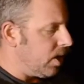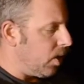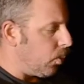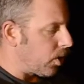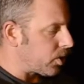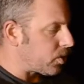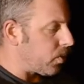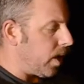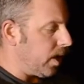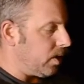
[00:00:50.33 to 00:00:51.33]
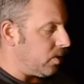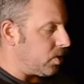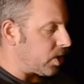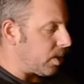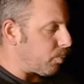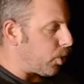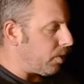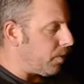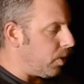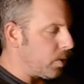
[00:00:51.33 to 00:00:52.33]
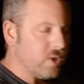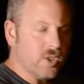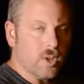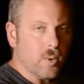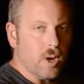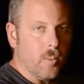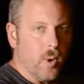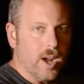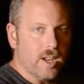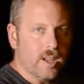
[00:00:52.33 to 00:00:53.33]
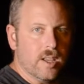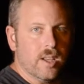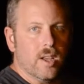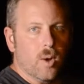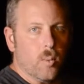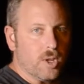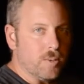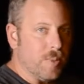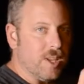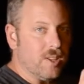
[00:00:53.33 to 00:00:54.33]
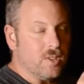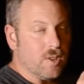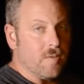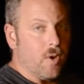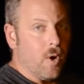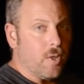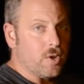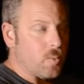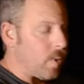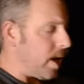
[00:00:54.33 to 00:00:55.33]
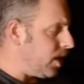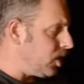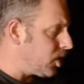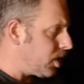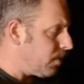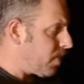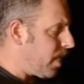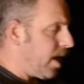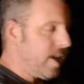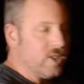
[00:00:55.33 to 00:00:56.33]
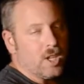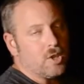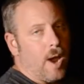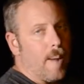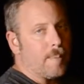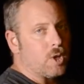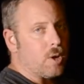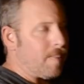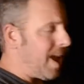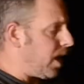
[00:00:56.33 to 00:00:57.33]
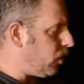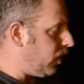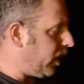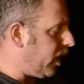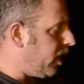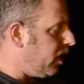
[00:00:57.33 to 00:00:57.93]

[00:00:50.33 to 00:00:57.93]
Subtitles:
It works great. You're just going to pre-focus it to where you want, which beats the farthest range, and set your aperture manually.